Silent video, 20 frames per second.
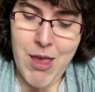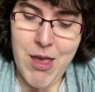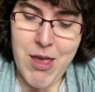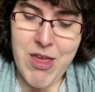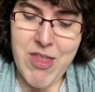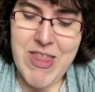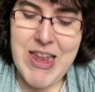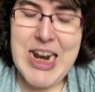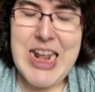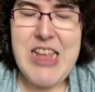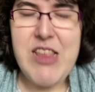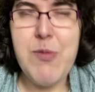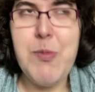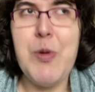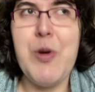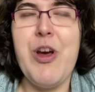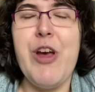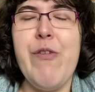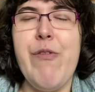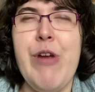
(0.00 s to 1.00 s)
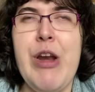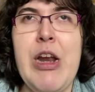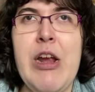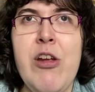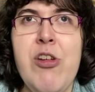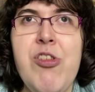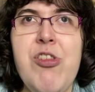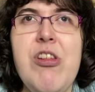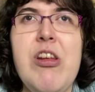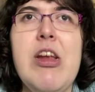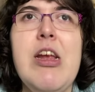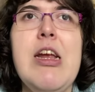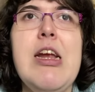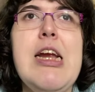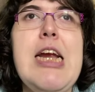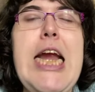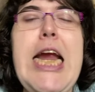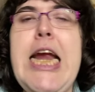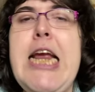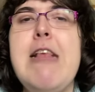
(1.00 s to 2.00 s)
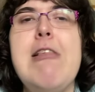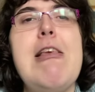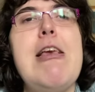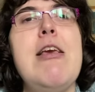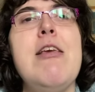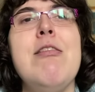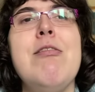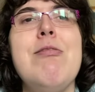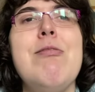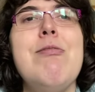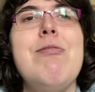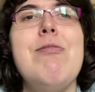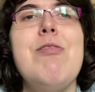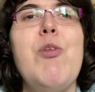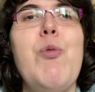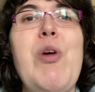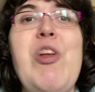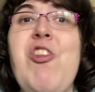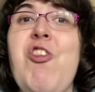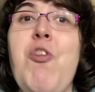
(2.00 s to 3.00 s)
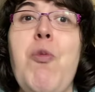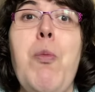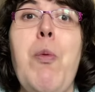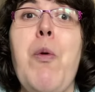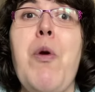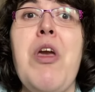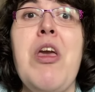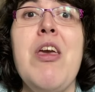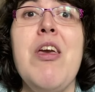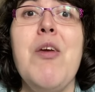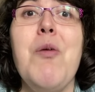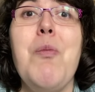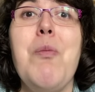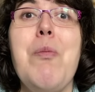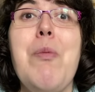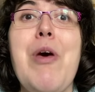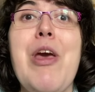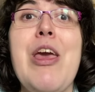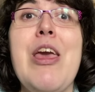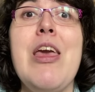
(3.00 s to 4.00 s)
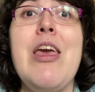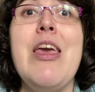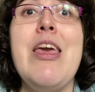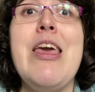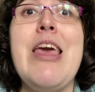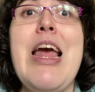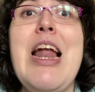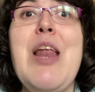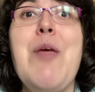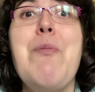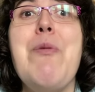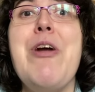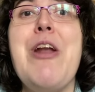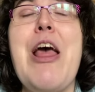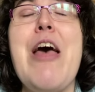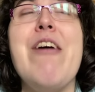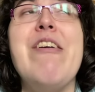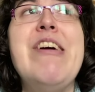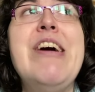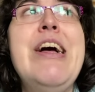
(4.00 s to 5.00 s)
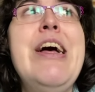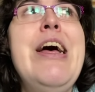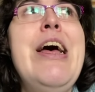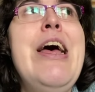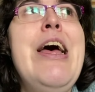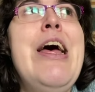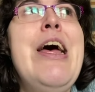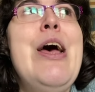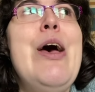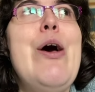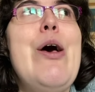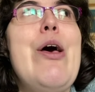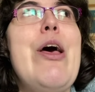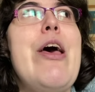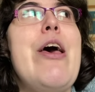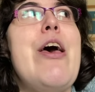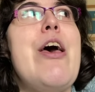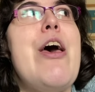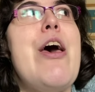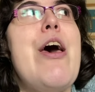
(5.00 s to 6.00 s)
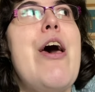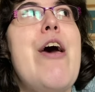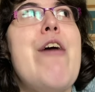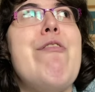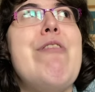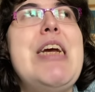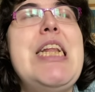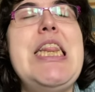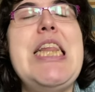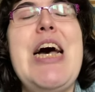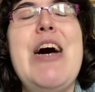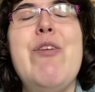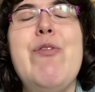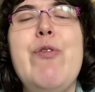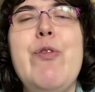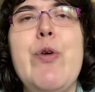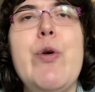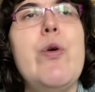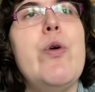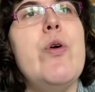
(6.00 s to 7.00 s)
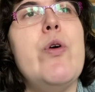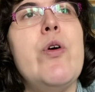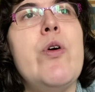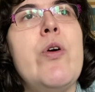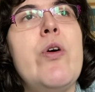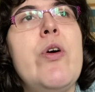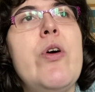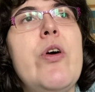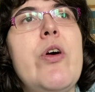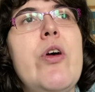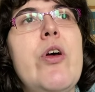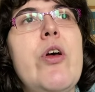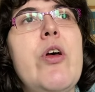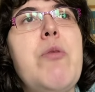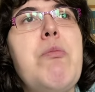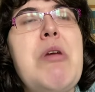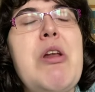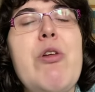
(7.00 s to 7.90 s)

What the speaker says: The last book I finished, easy, The Witch's Boy by Kelly Burnell. I read that for Middle